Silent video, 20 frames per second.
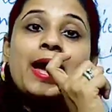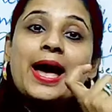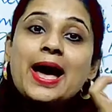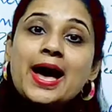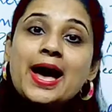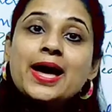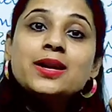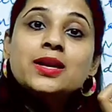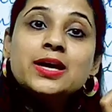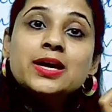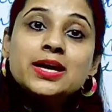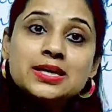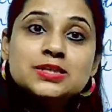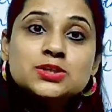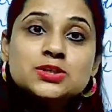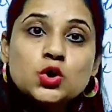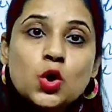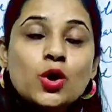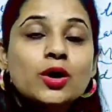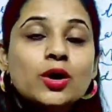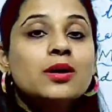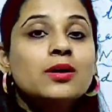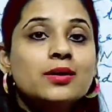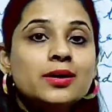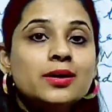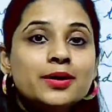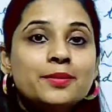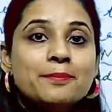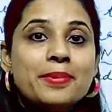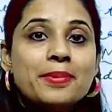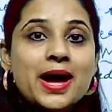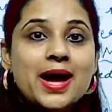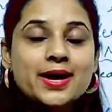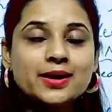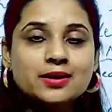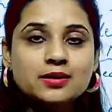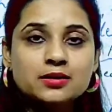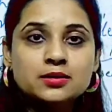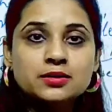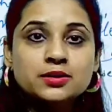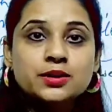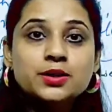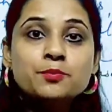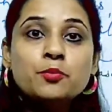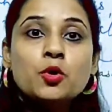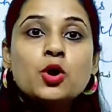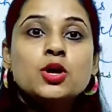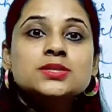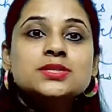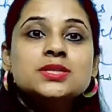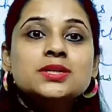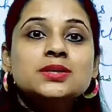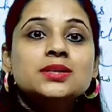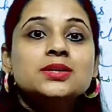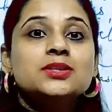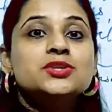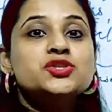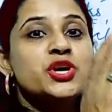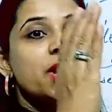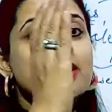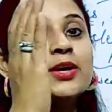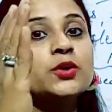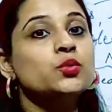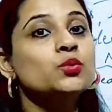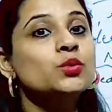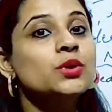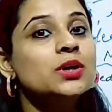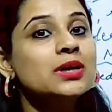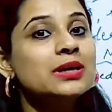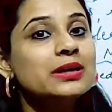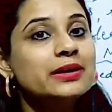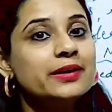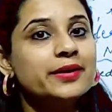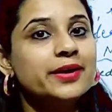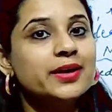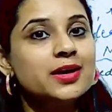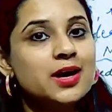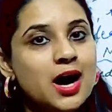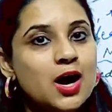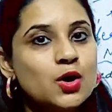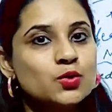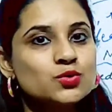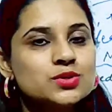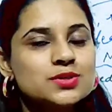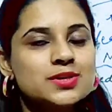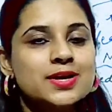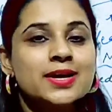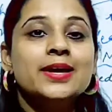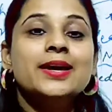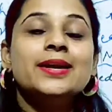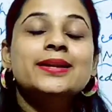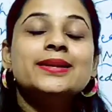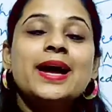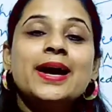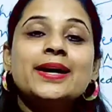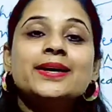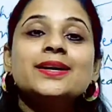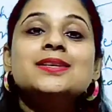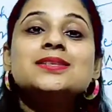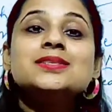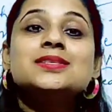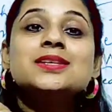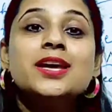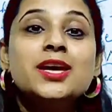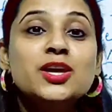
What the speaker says: and his or her bank deposit the check to the clearing house, that is